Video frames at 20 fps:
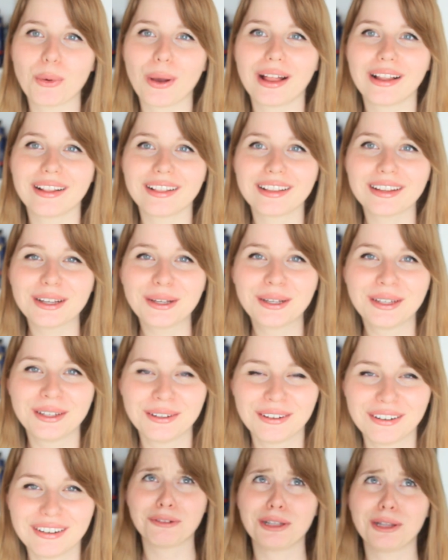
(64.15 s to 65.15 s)
well.
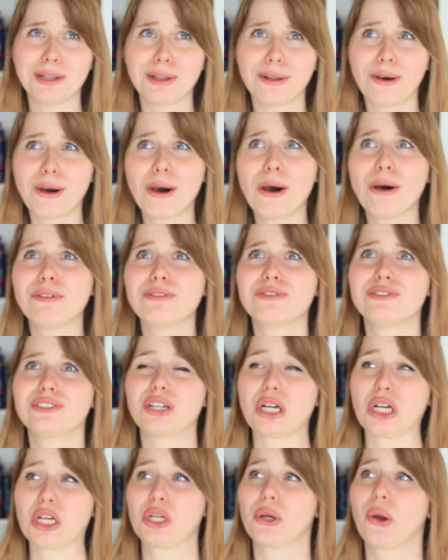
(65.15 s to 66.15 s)
I love
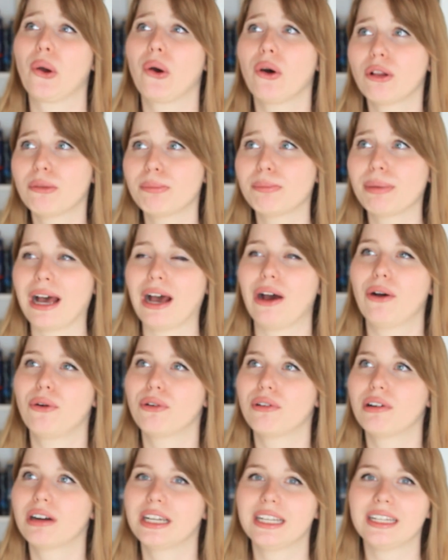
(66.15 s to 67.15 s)
the girl
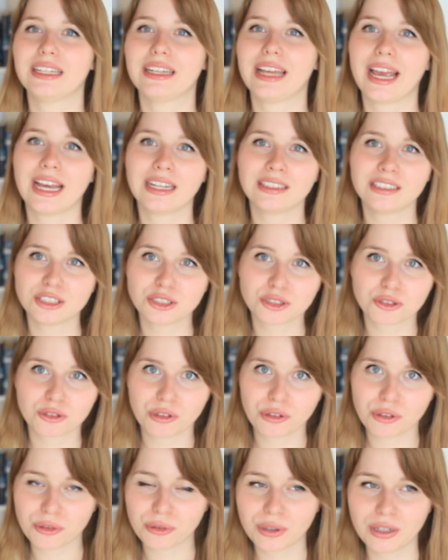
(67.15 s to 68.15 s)
power in Andy's
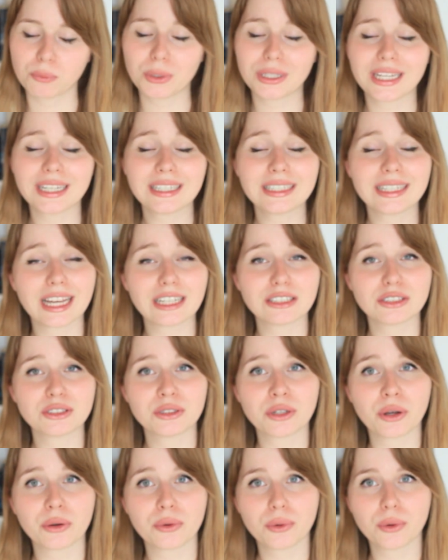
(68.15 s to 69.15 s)
crew. We didn't get to
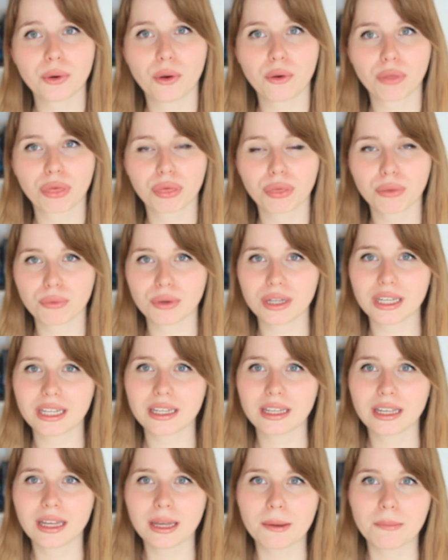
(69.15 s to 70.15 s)
know her
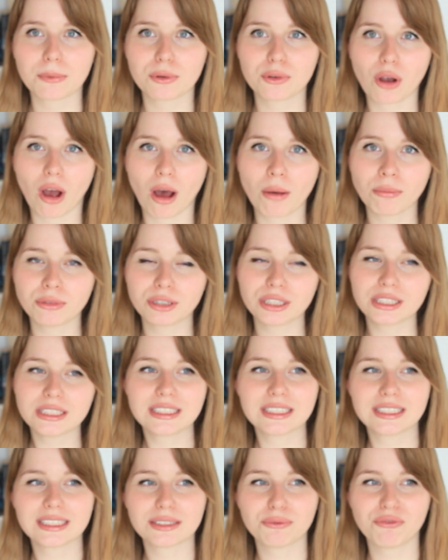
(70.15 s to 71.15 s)
three
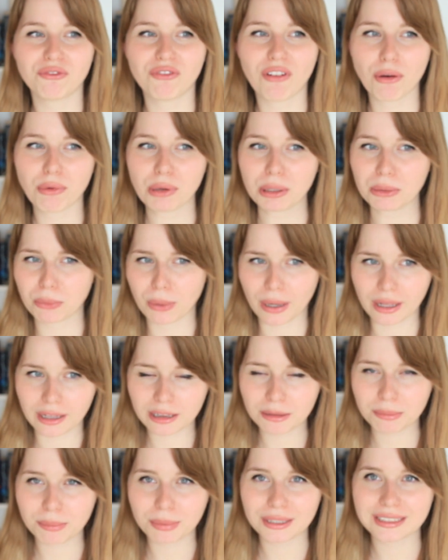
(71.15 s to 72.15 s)
comrades very
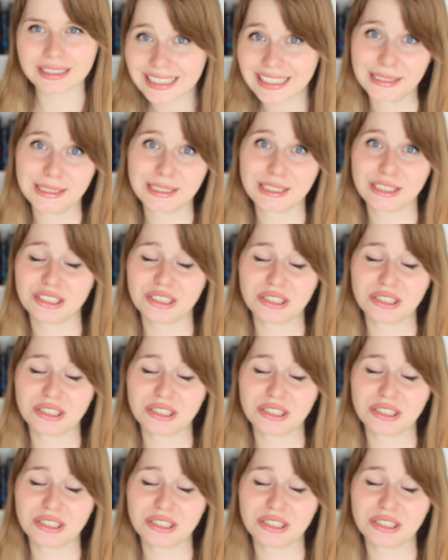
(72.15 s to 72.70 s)
well, but it's